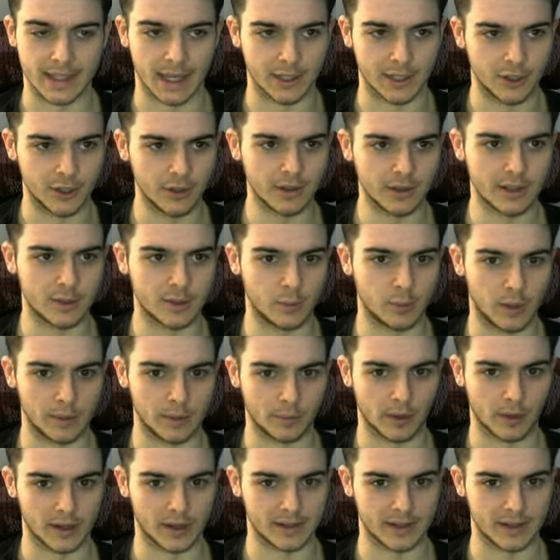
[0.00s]
I took this
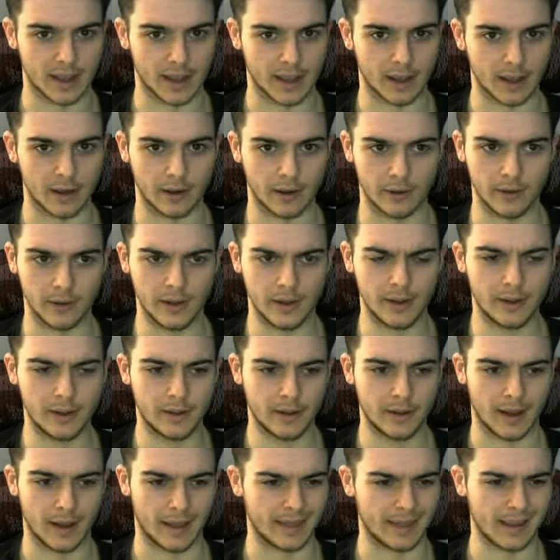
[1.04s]
1-prize KO.
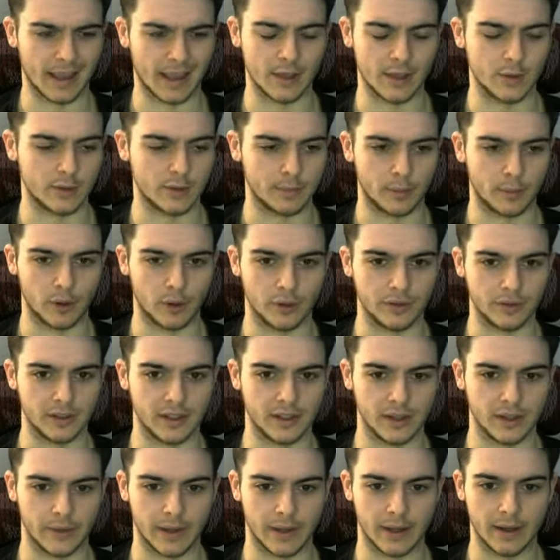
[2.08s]
I think I used Pult to
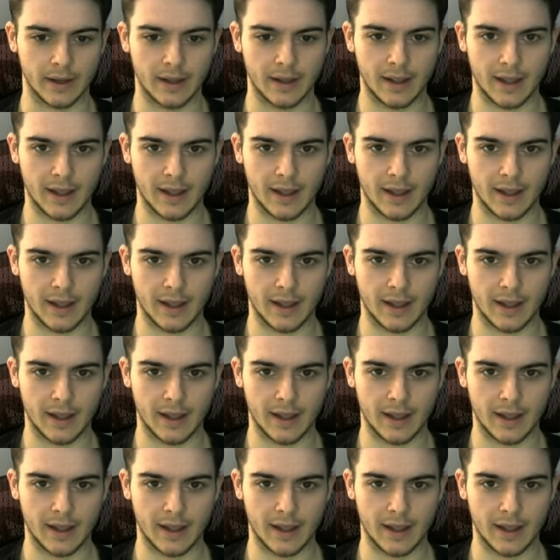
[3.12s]
do it.